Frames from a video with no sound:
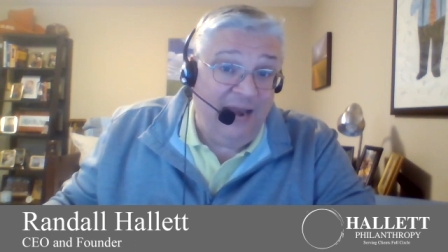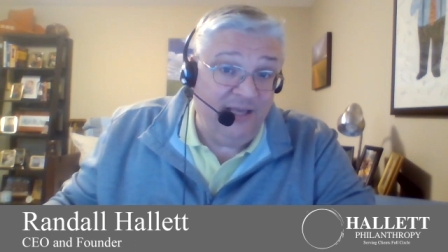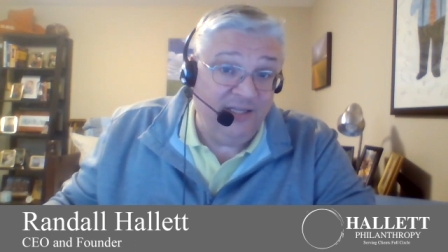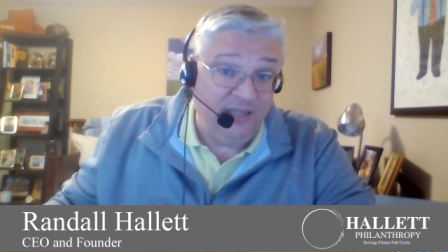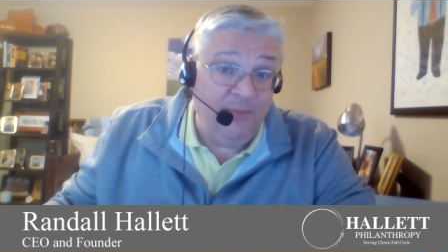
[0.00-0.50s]
it
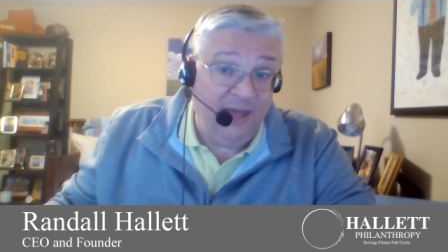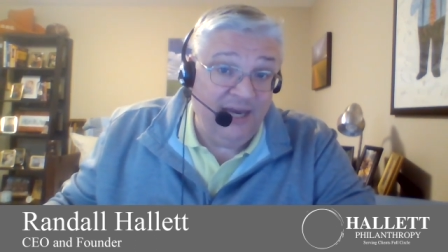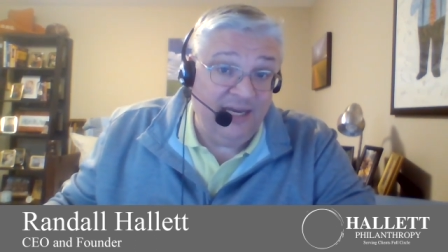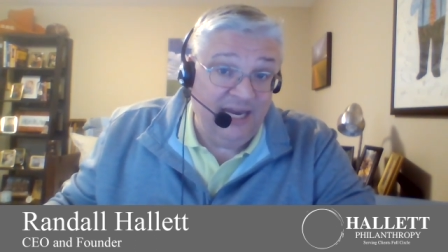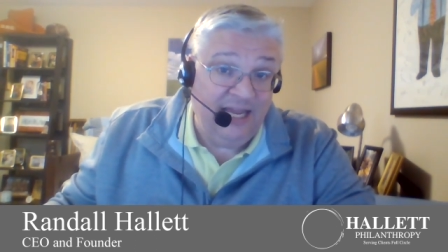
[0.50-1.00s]
because I'm not
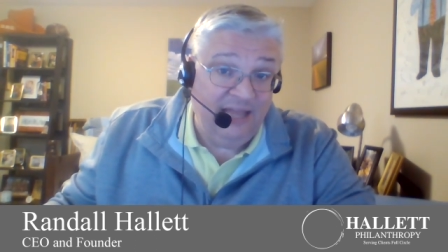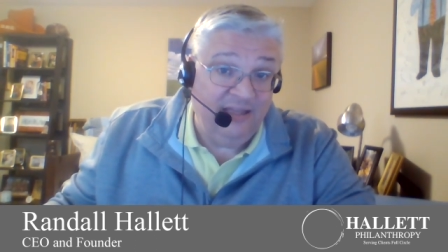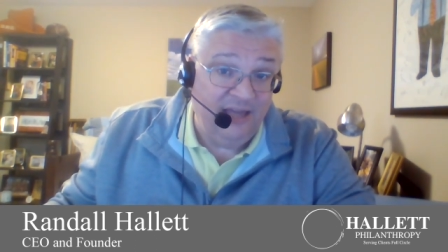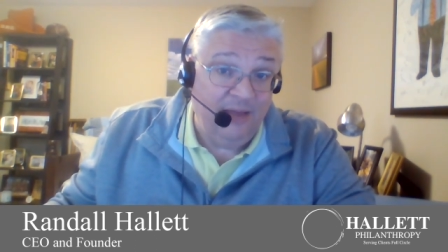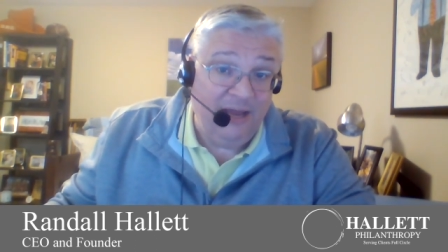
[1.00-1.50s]
going to dedicate the
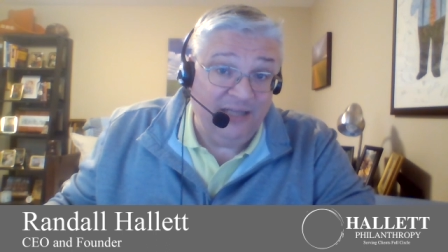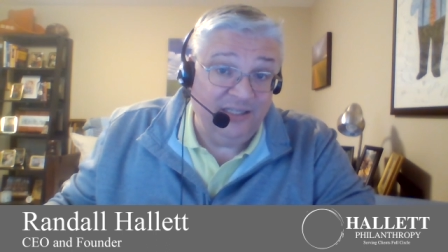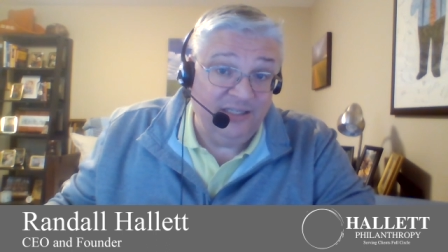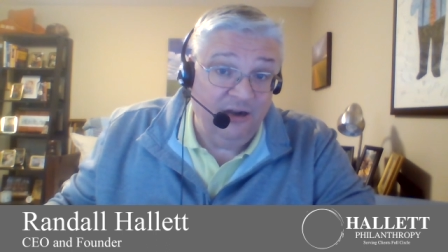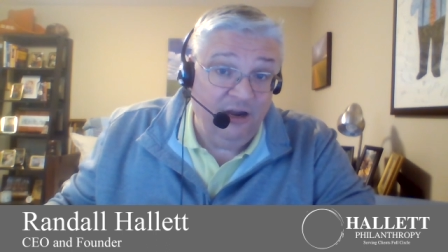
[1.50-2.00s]
time
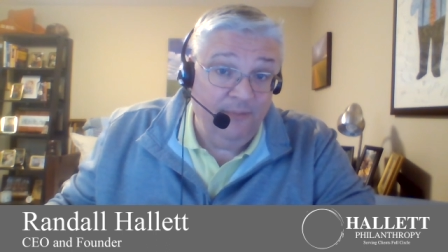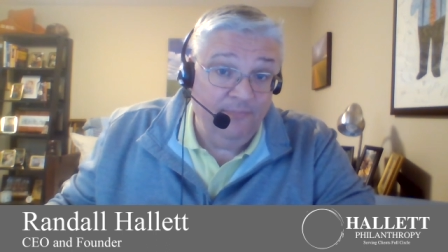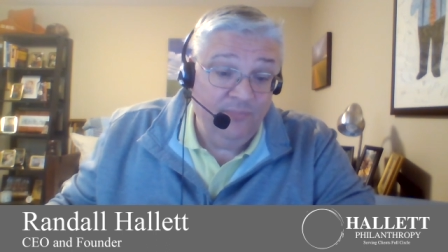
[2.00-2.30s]
necessary.